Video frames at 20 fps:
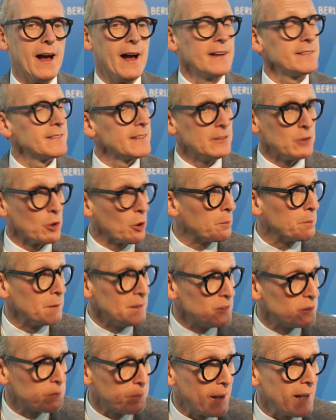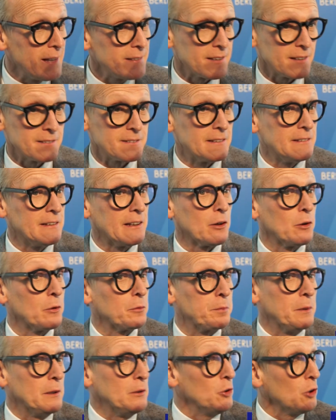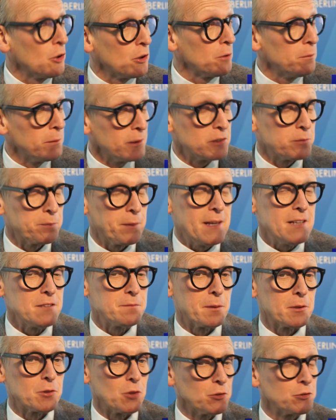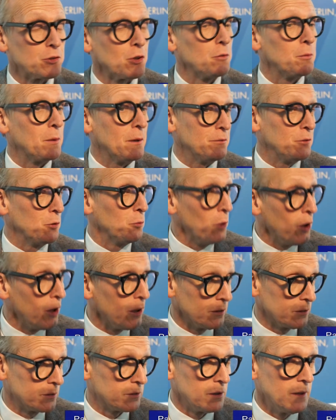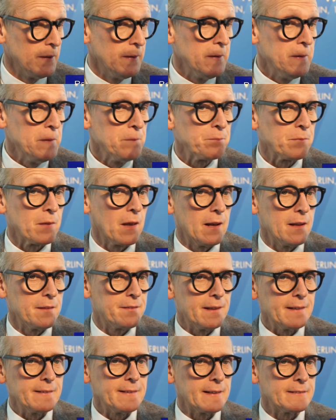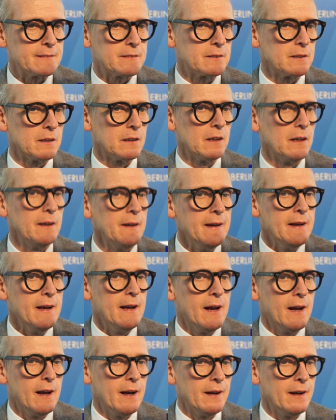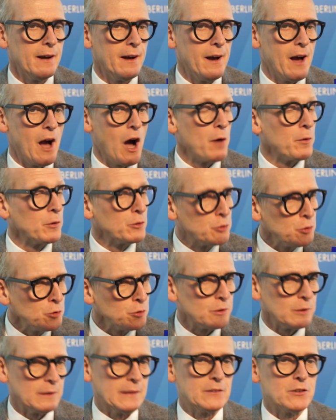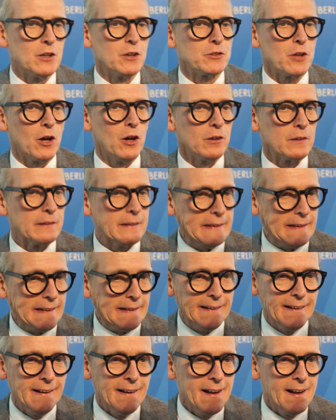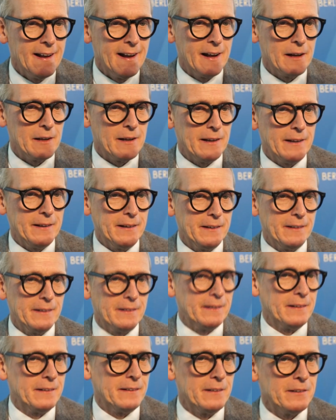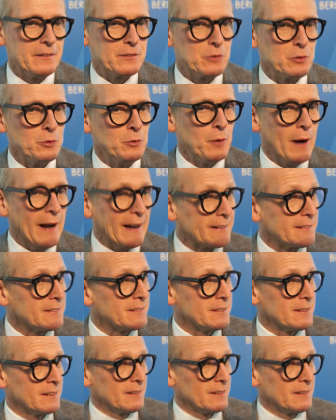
as in the European space, as in the European economic space, but also with the world. And I think that our duty is not only to act